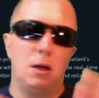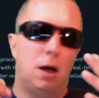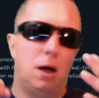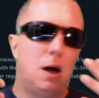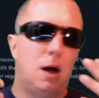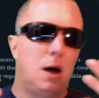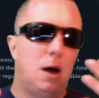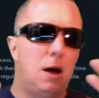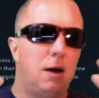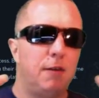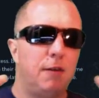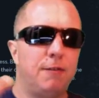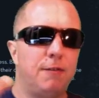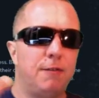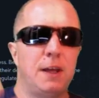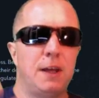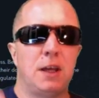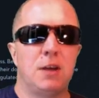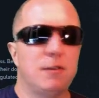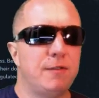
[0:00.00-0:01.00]

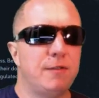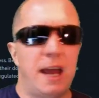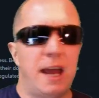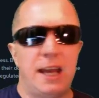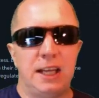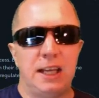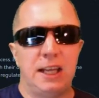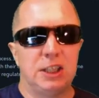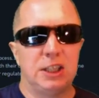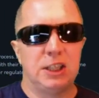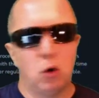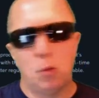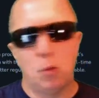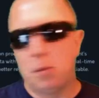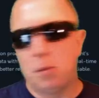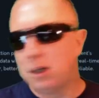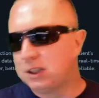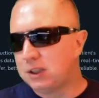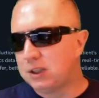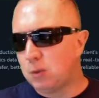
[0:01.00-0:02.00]
Think of Eddie
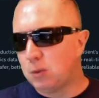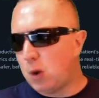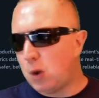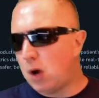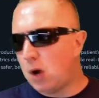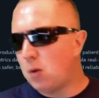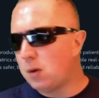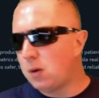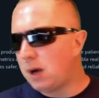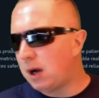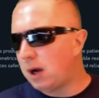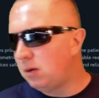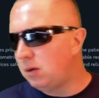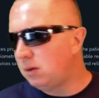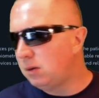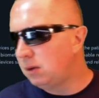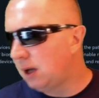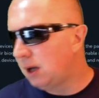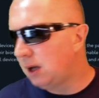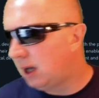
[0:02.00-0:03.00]
Storbert's, a
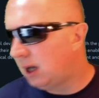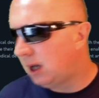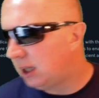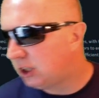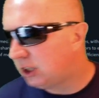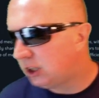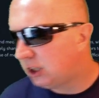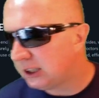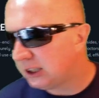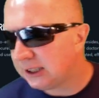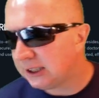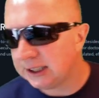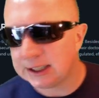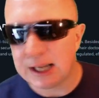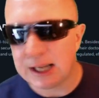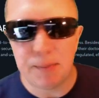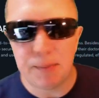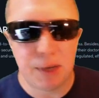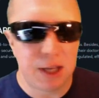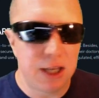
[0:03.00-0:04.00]
well-known logistics
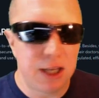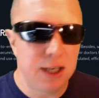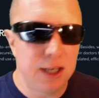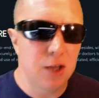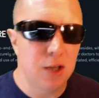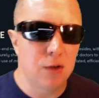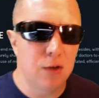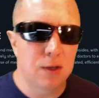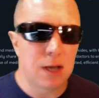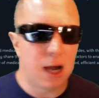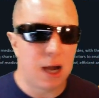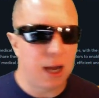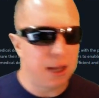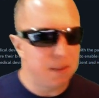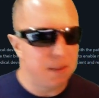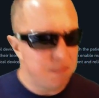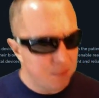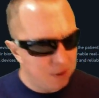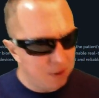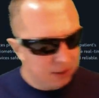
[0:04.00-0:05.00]
company in the
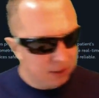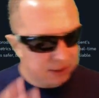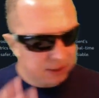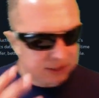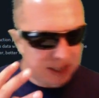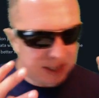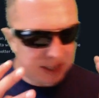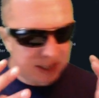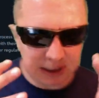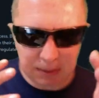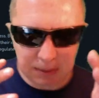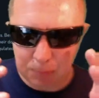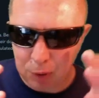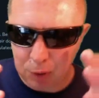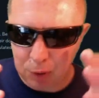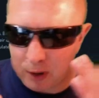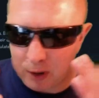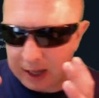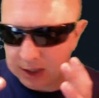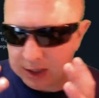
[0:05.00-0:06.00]
UK, takes
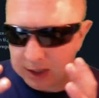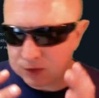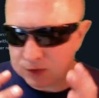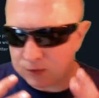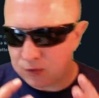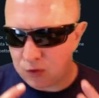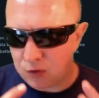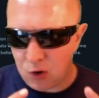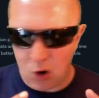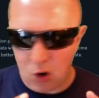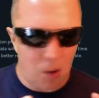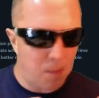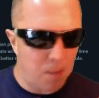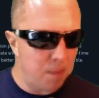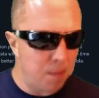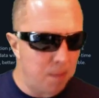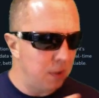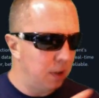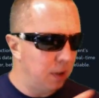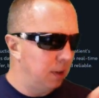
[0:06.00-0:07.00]
products
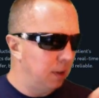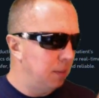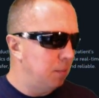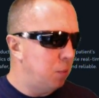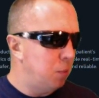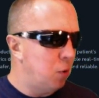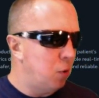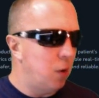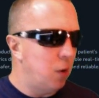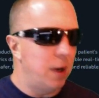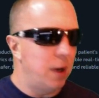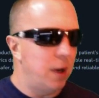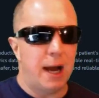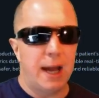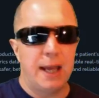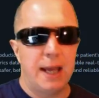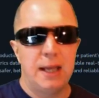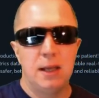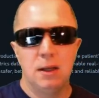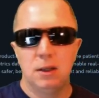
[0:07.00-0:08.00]
from point
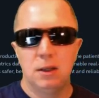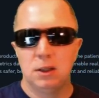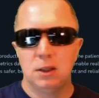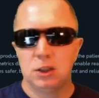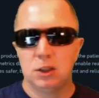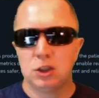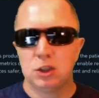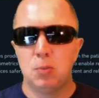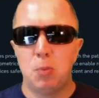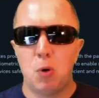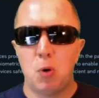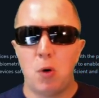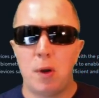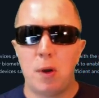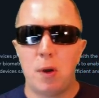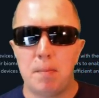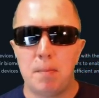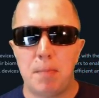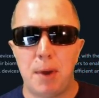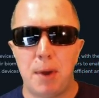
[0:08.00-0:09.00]
A to
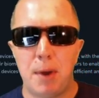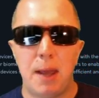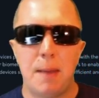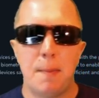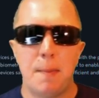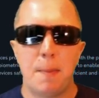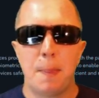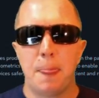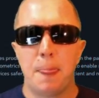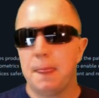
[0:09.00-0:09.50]
point B.